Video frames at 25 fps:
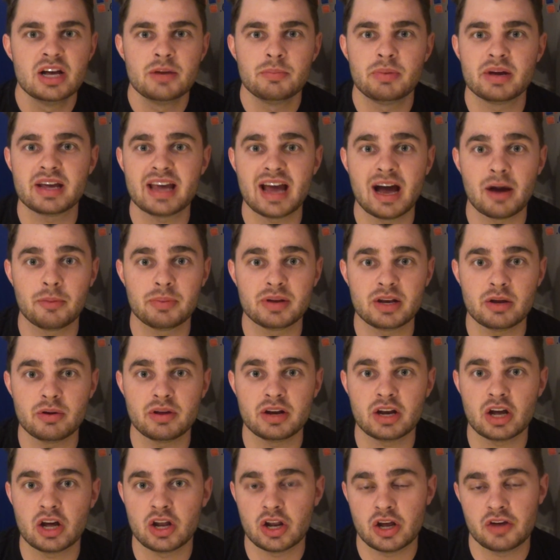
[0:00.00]
But yeah, I'll be
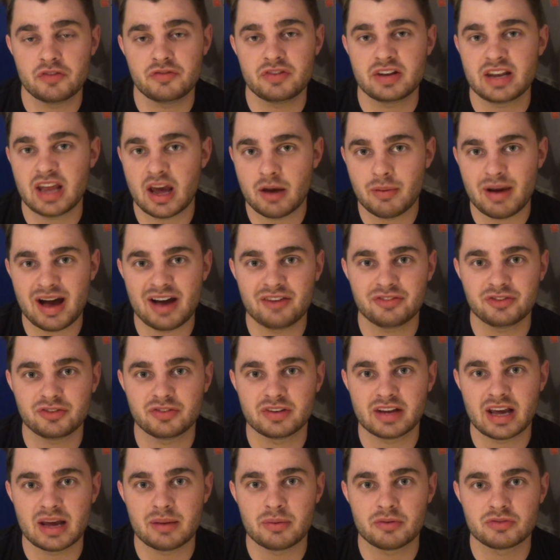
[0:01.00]
doing a video after
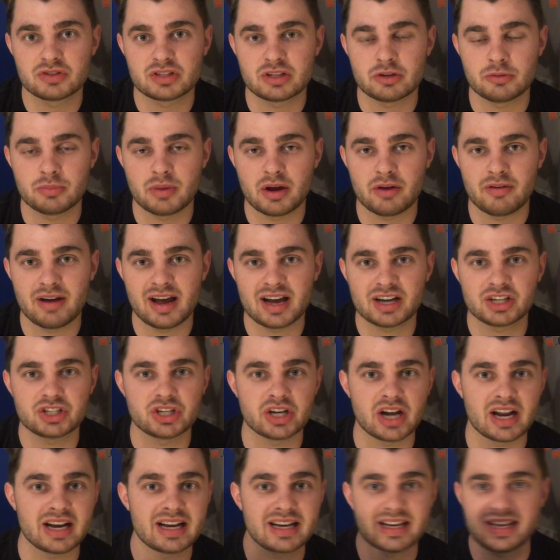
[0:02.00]
the game, obviously, with my
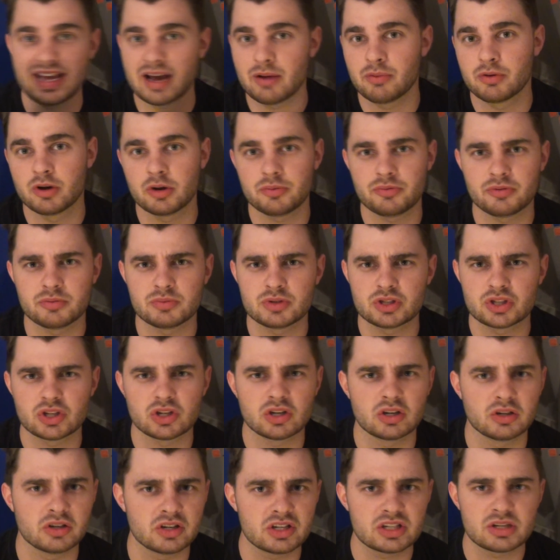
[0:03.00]
reaction. I didn't get one up from
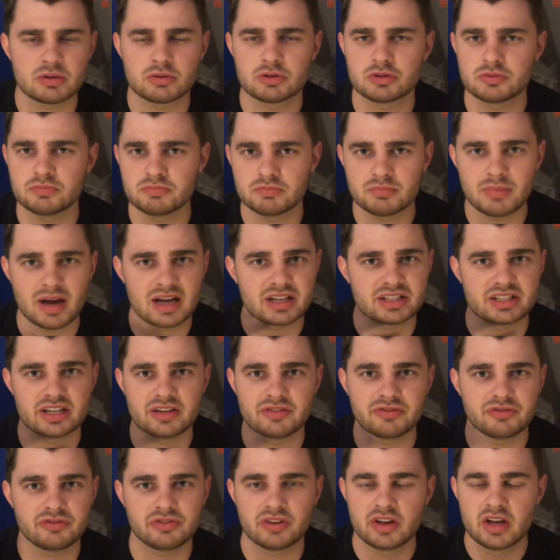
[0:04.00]
Sunderland because I was
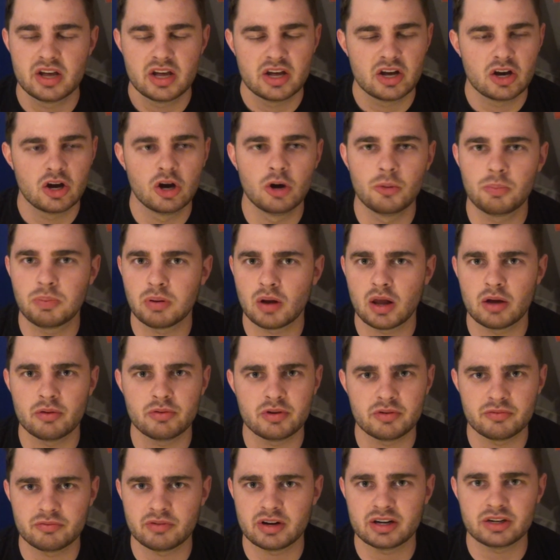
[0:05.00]
massive
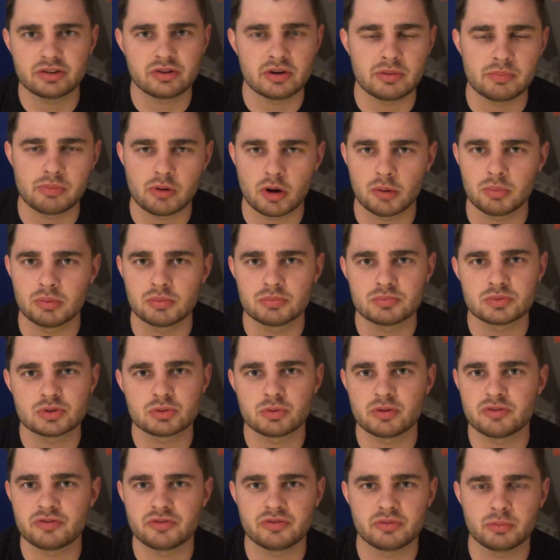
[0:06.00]
upload and rendering
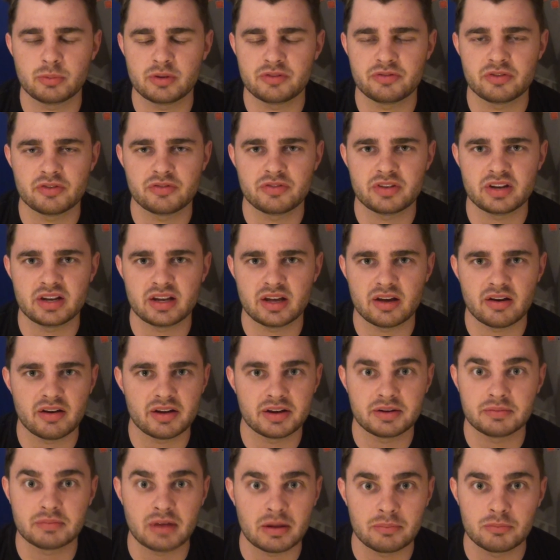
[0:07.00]
problems with, with the video
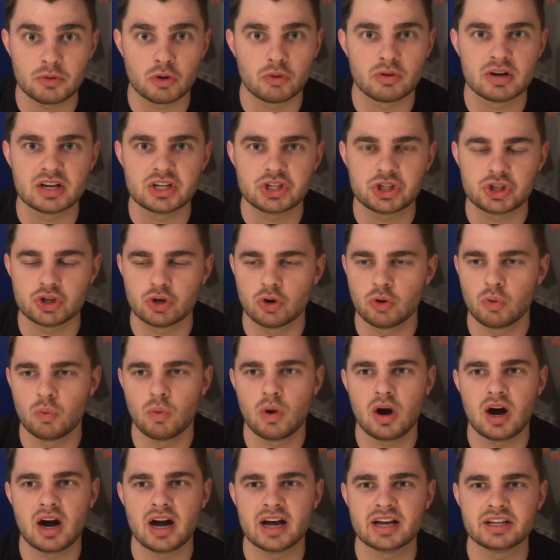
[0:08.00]
and I'm not really sure
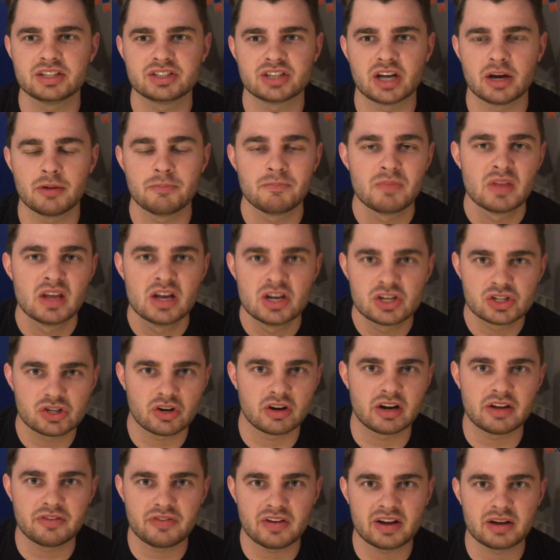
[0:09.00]
why so
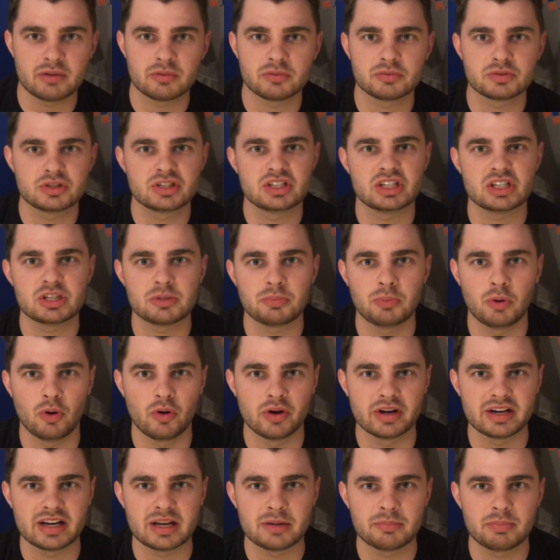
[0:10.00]
sorry if anyone's
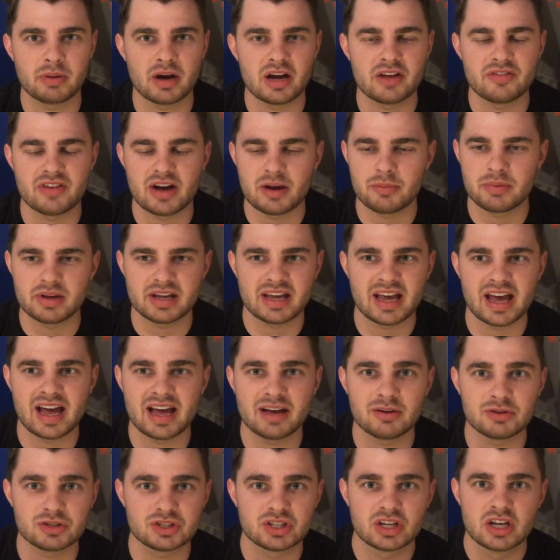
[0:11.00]
disappointed by that but
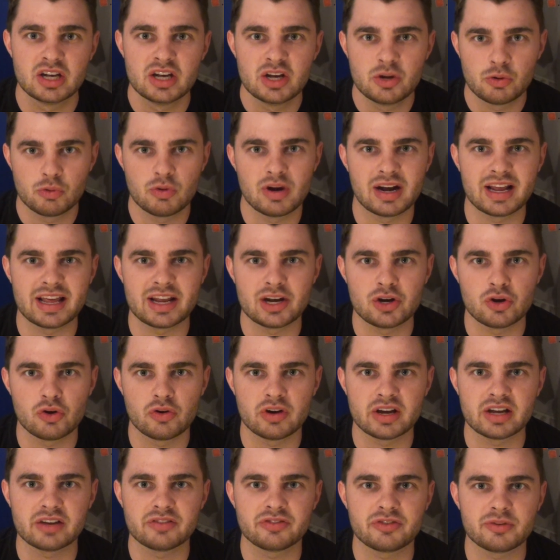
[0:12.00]
yeah it was really
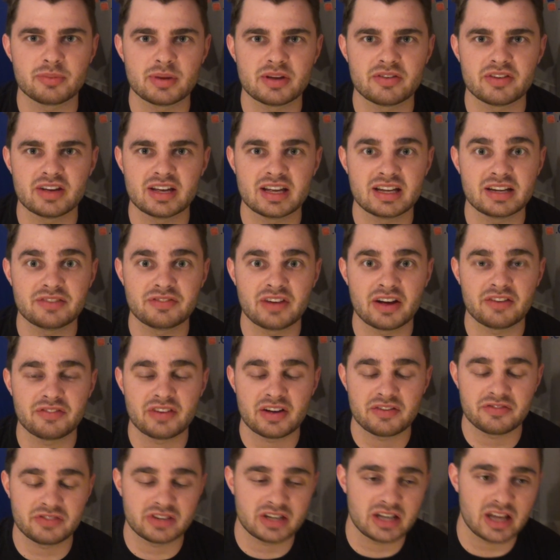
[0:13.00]
annoying for me that, it, that,
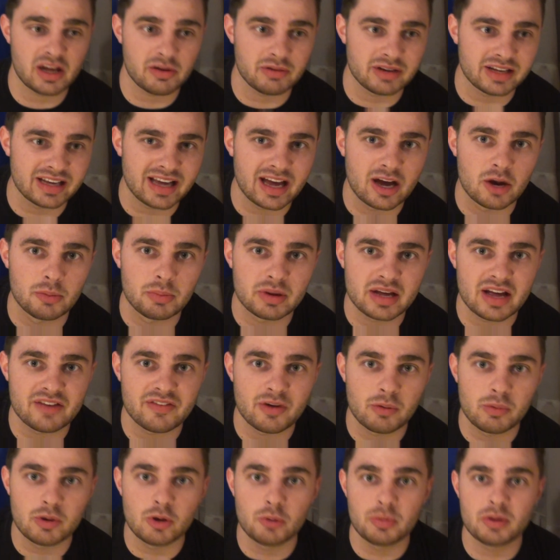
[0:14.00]
that video didn't go but yeah
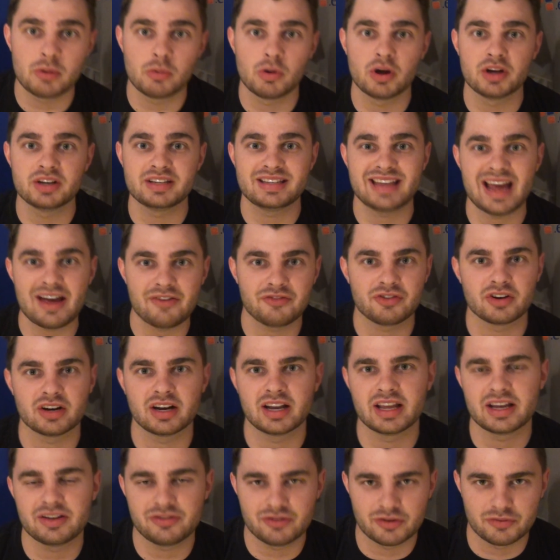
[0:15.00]
there will be one
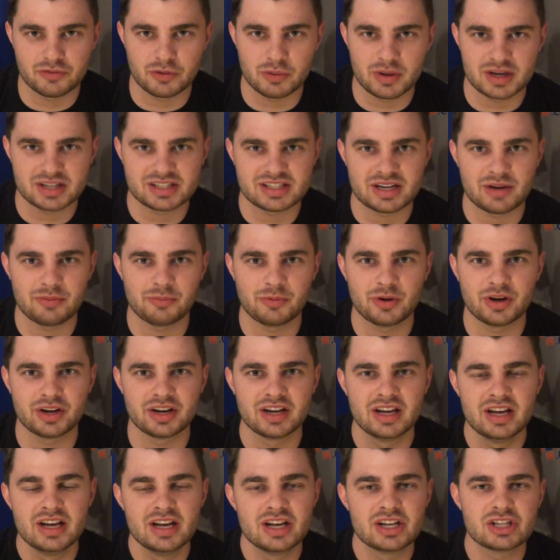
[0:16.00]
definitely from a West Ham
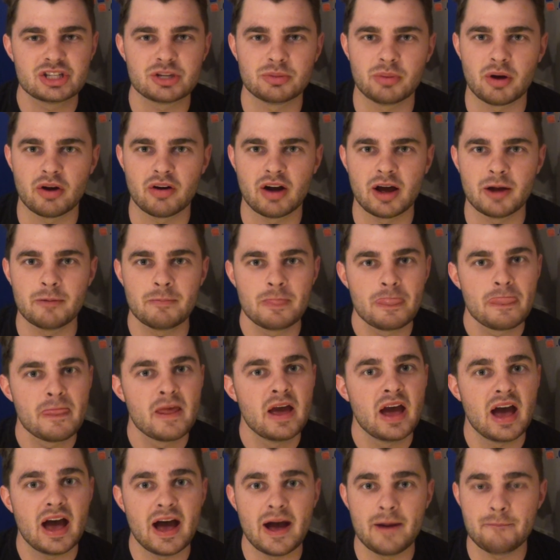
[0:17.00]
one tomorrow.
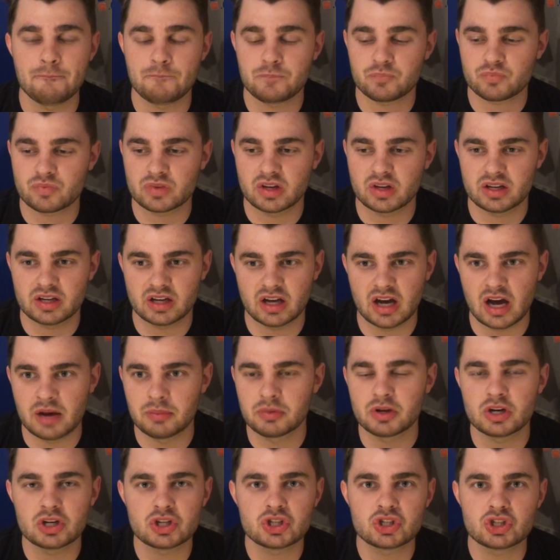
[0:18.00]
Um,
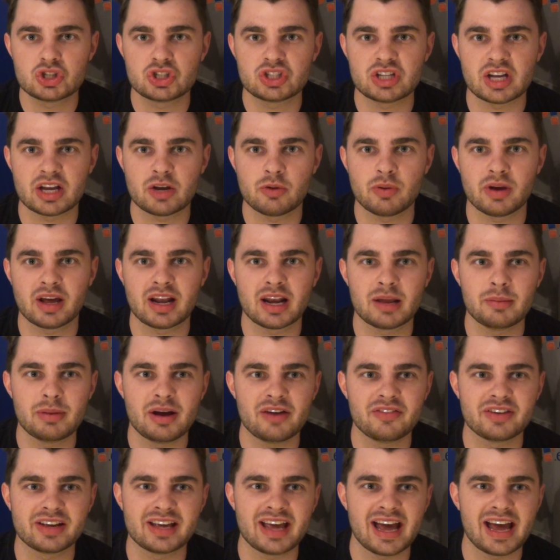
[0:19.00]
I'm going to just say quickly
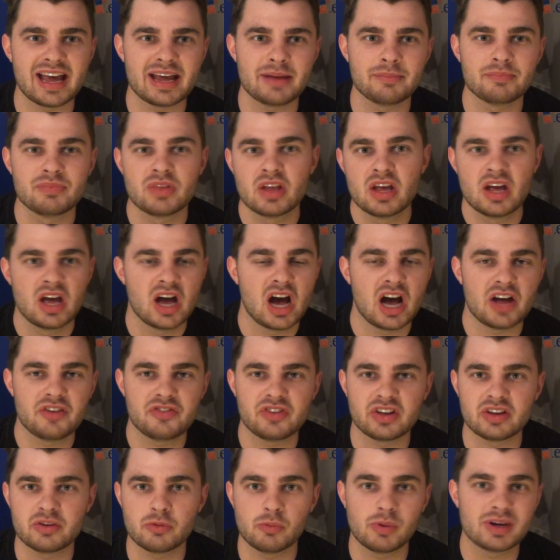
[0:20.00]
about the game. I
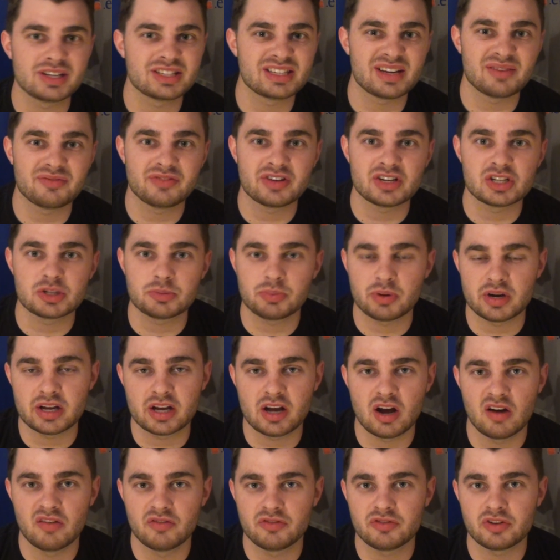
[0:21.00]
think West Ham fans are pretty
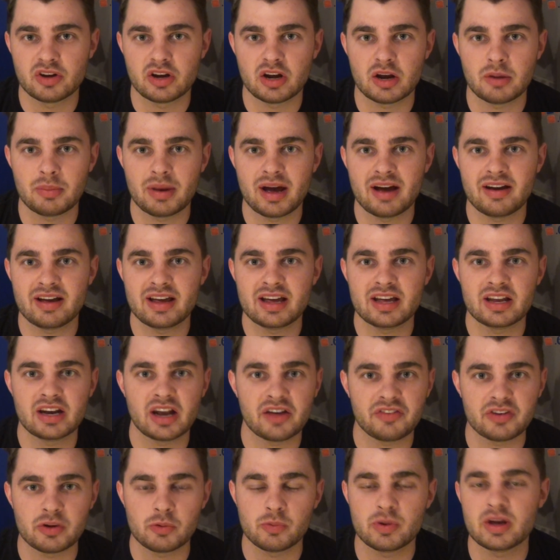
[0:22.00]
confident about it, and
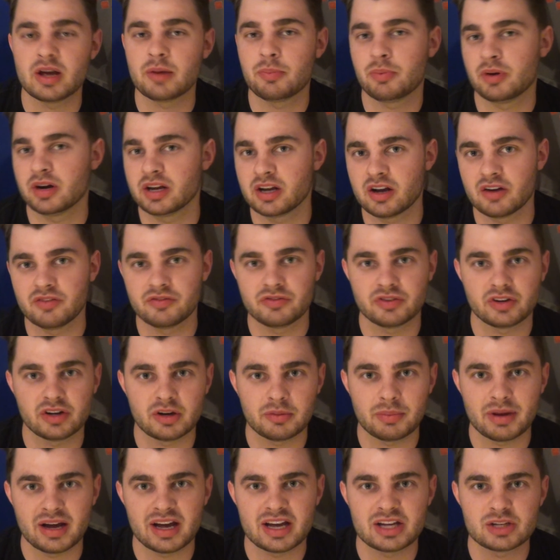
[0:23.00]
I think we are pretty
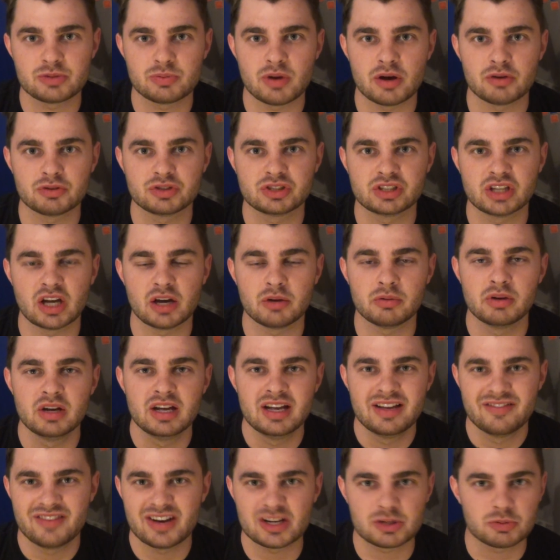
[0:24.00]
confident about it as well. So
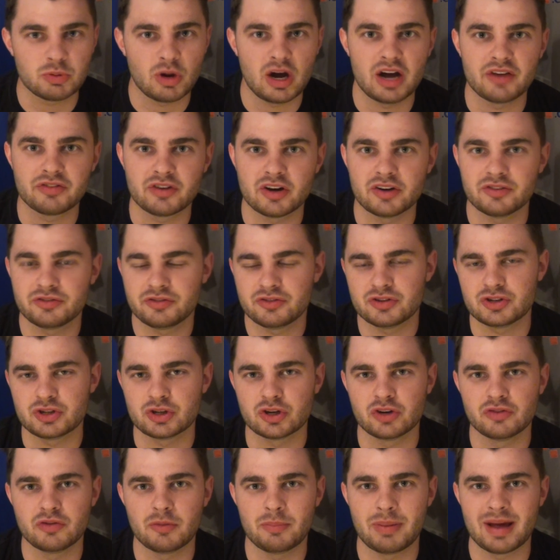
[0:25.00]
that's why I've gone for the
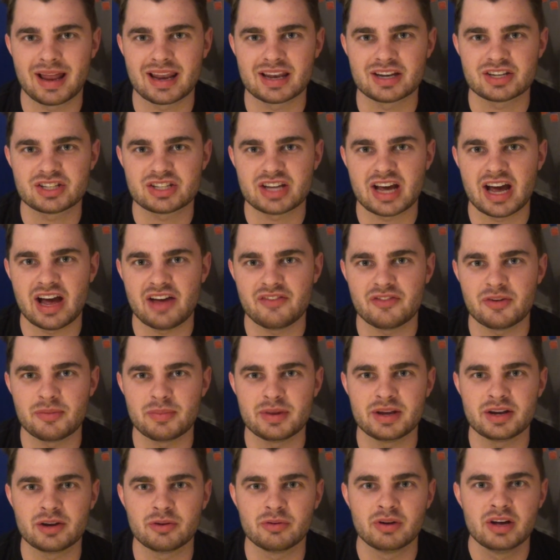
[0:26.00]
draw, the balance out in the
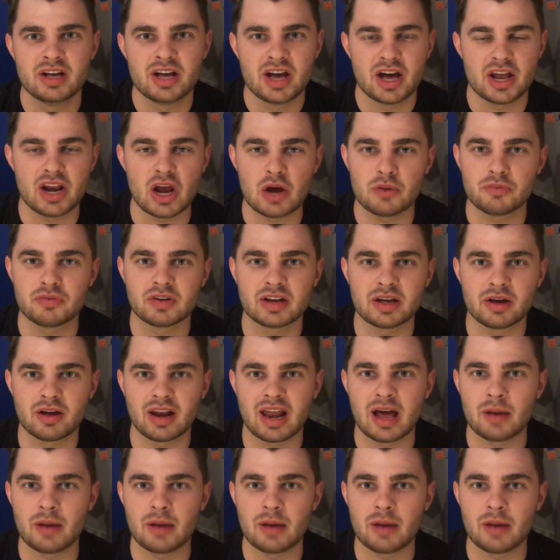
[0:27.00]
middle, and hopefully it'll